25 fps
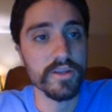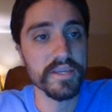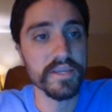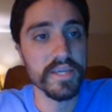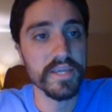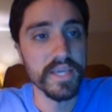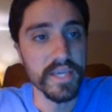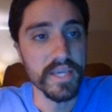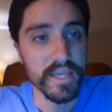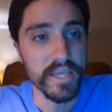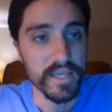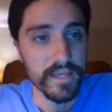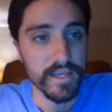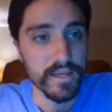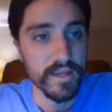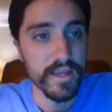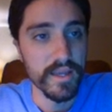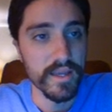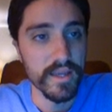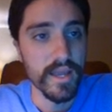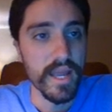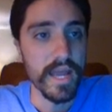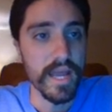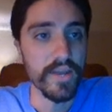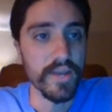key.
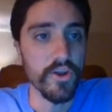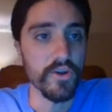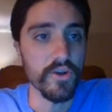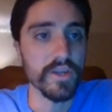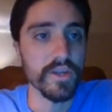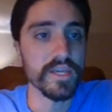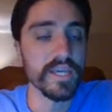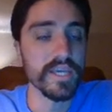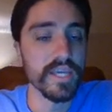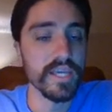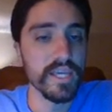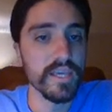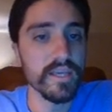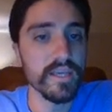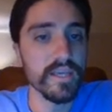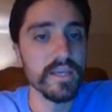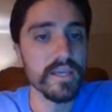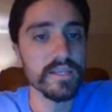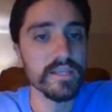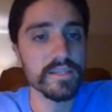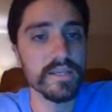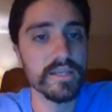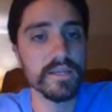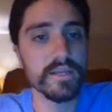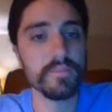And our key
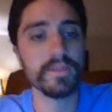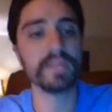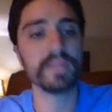is going to be